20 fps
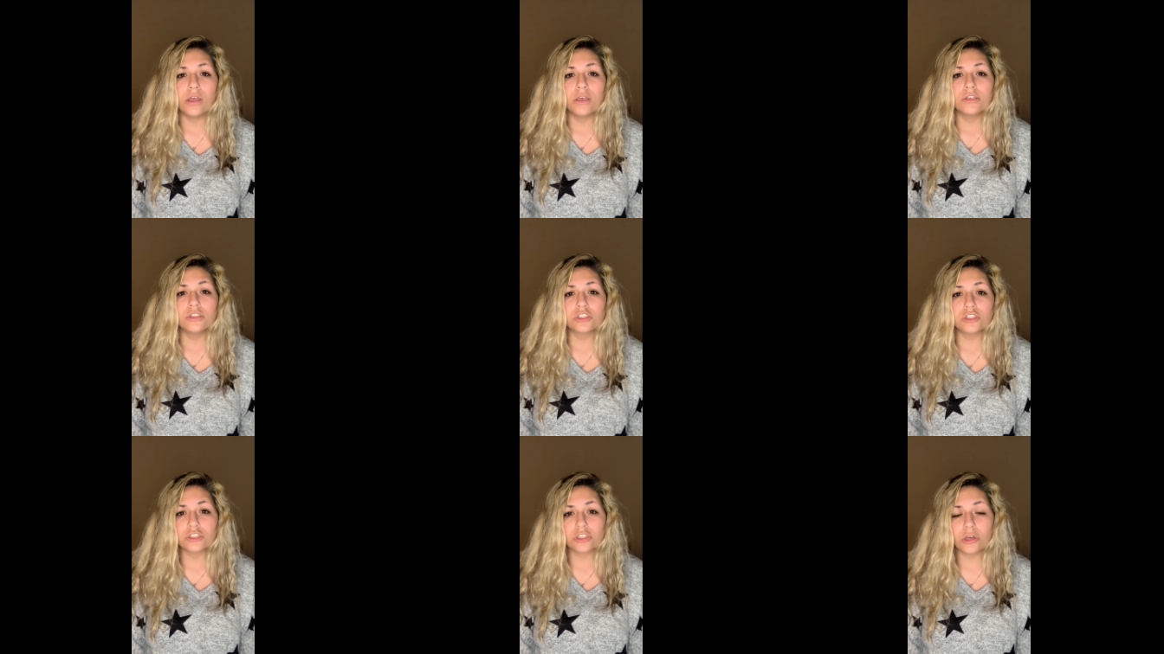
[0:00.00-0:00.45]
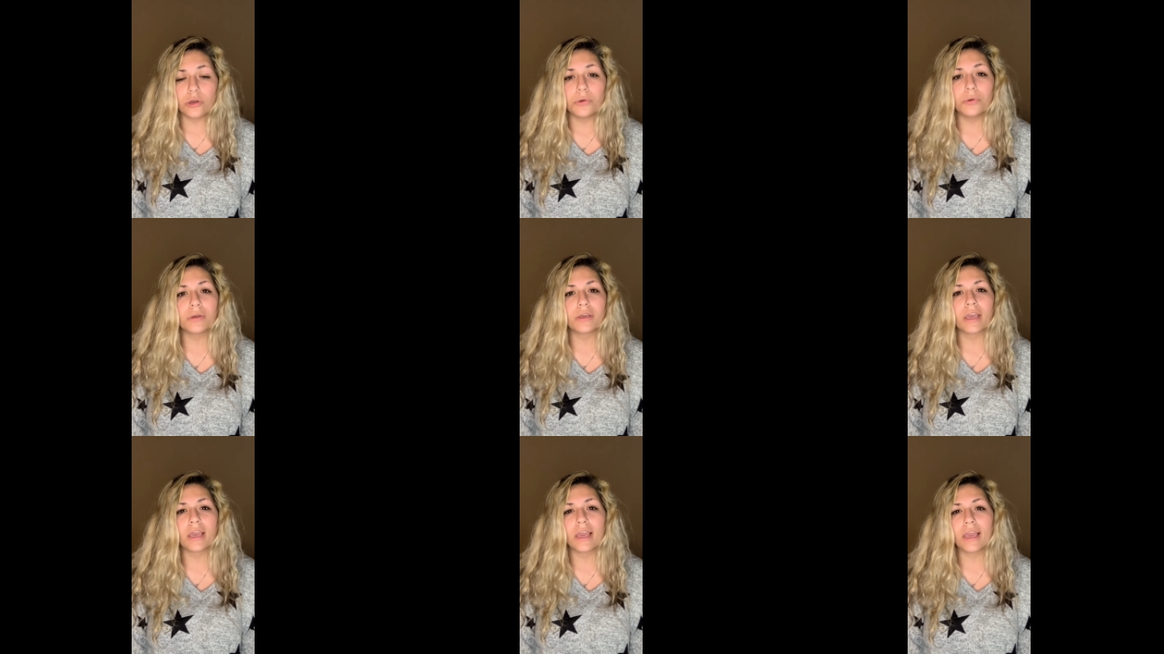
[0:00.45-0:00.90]
soak
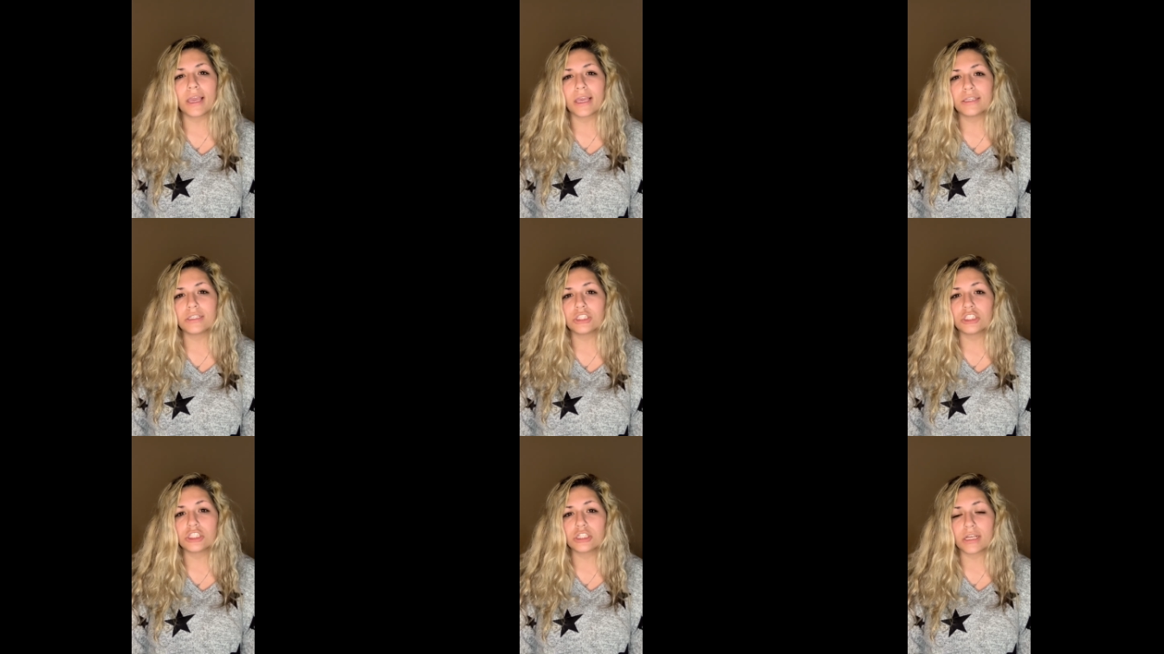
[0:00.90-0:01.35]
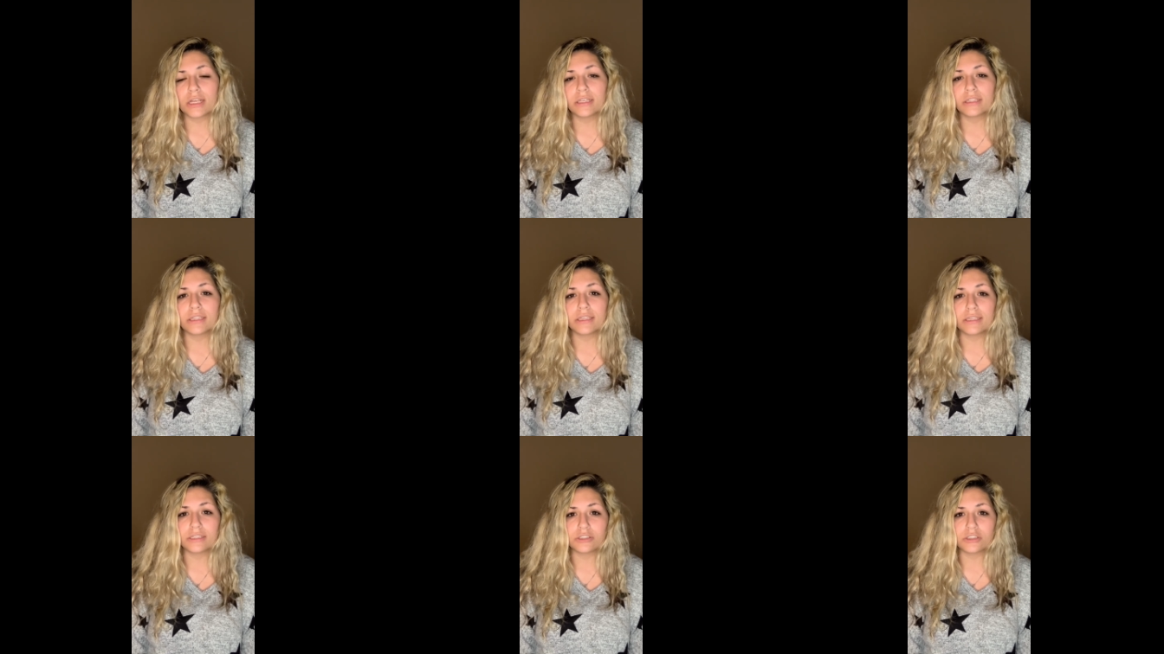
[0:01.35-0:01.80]
and shake the
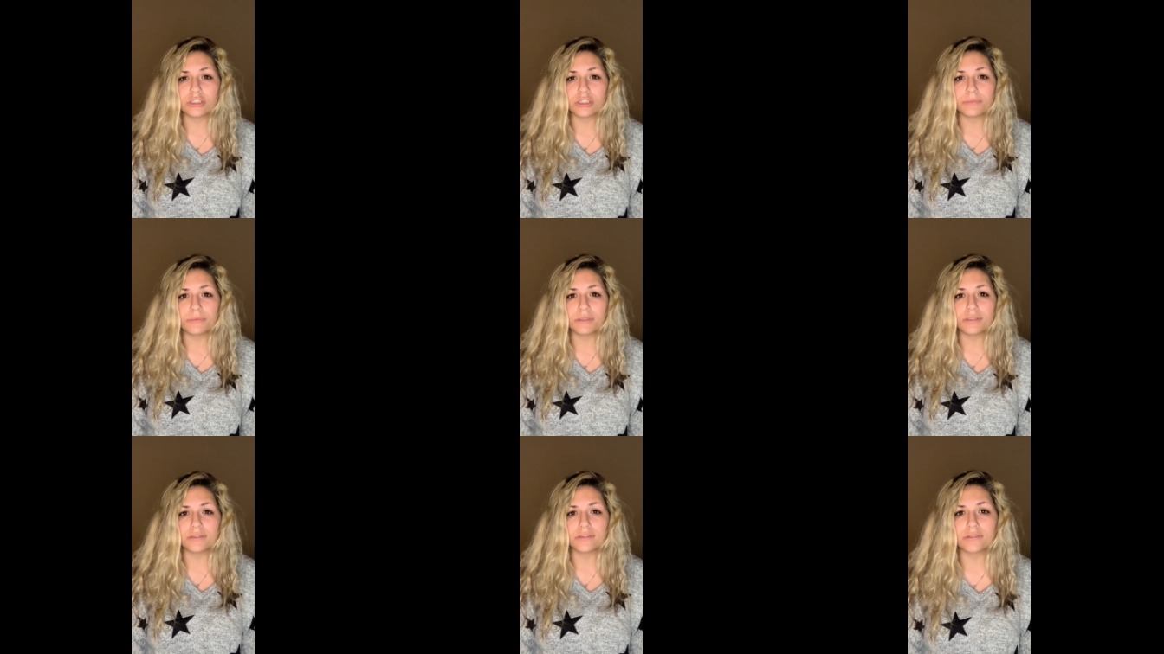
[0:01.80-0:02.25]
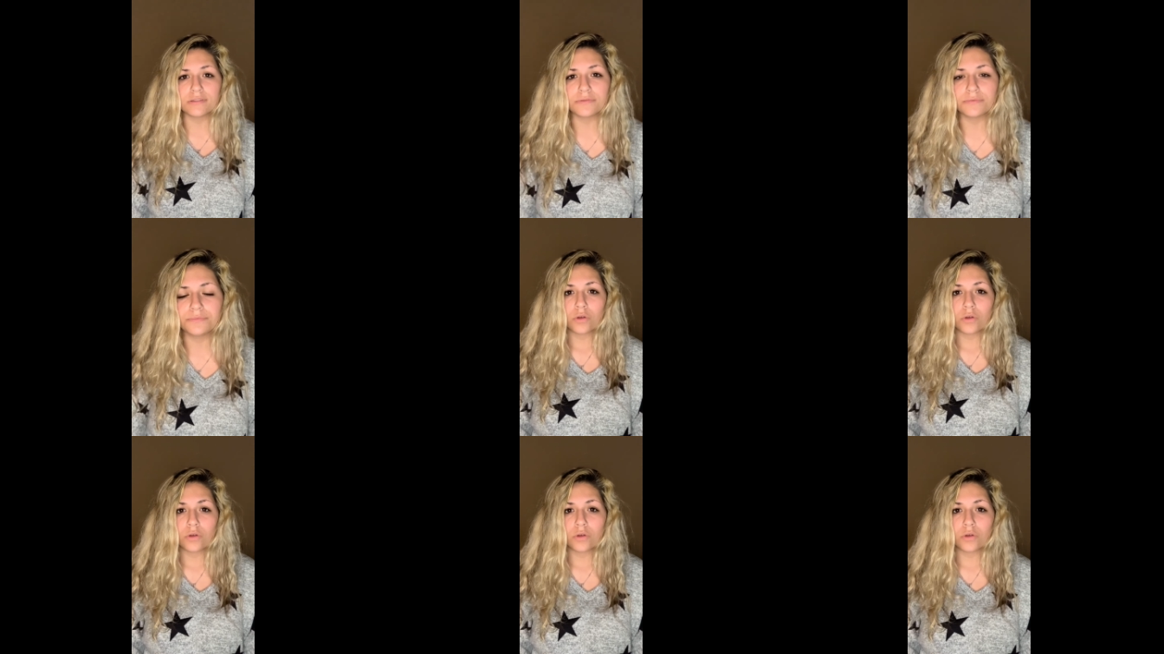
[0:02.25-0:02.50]
instruments.